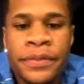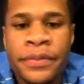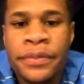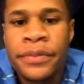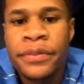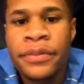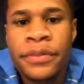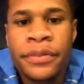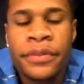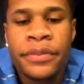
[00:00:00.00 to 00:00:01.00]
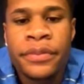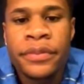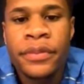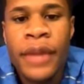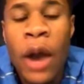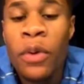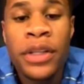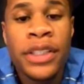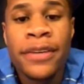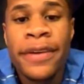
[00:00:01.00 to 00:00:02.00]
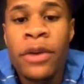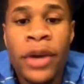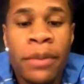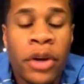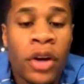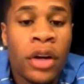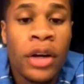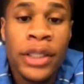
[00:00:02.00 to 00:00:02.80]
Mm-hmm. I want to see a fight with him and Earl.